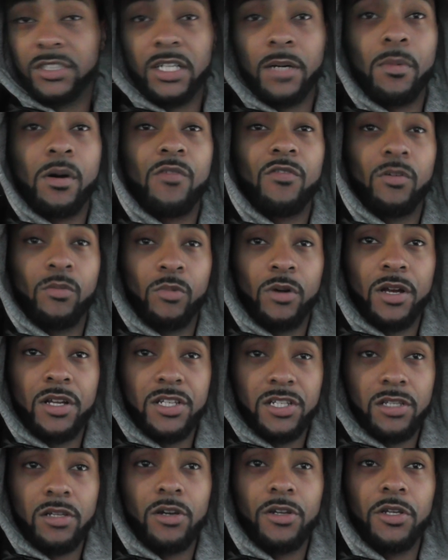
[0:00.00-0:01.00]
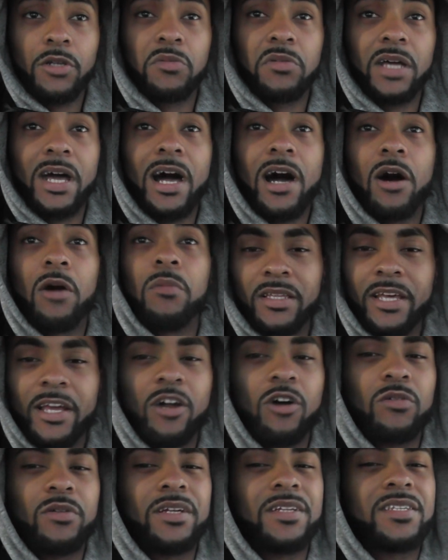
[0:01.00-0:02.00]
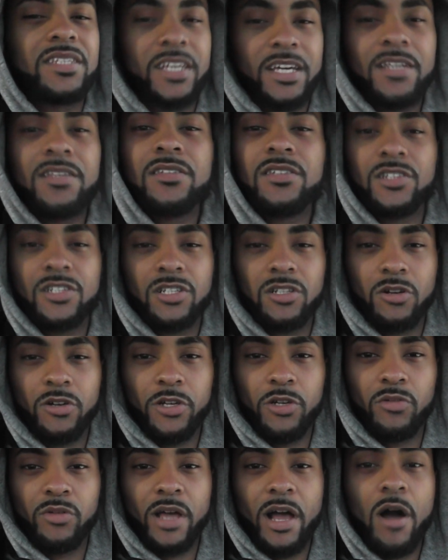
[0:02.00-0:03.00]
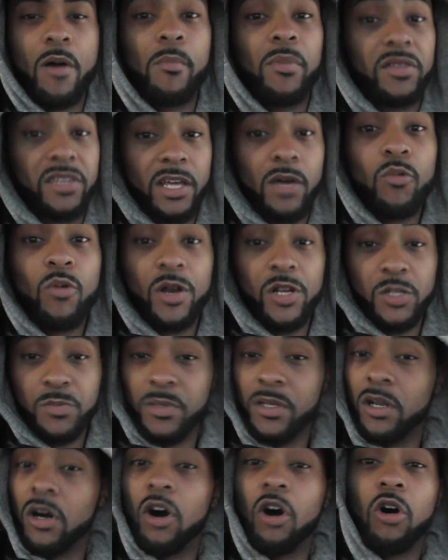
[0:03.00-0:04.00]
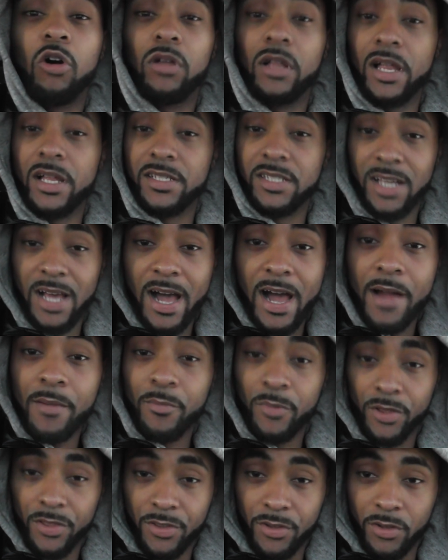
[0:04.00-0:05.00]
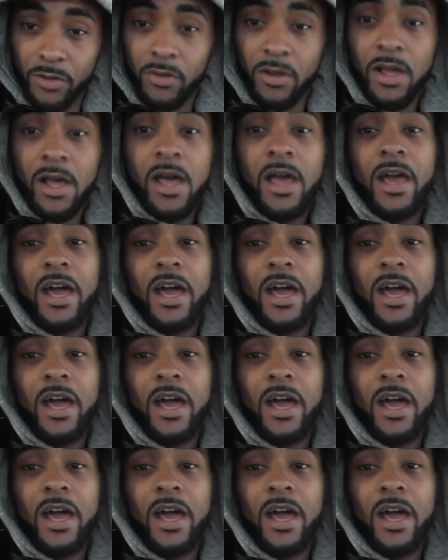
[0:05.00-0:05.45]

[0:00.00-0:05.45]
Some of them wanna slow you down. They don't intend to slow you down, but they wanna spend a whole lot of time with you,